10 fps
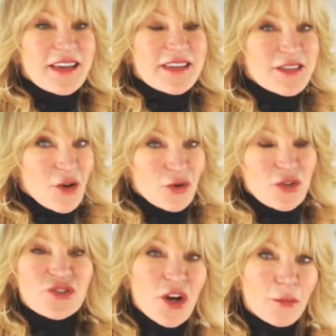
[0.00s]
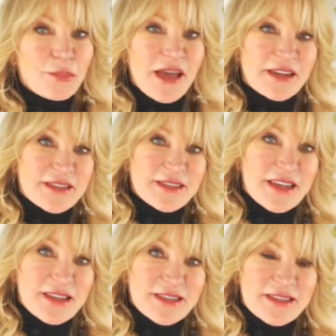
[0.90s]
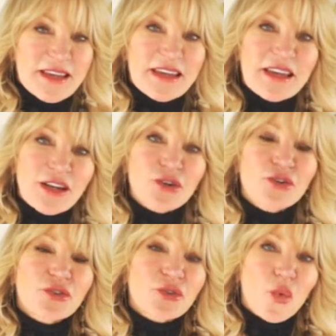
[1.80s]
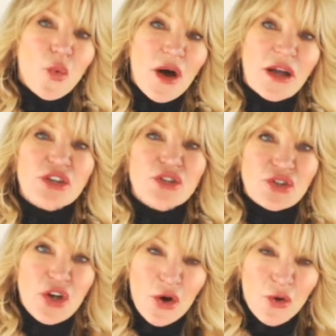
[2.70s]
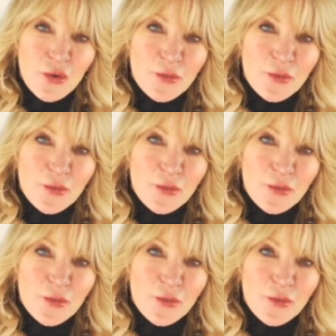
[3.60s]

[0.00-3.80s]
So Jerold Panas says, here's what you know.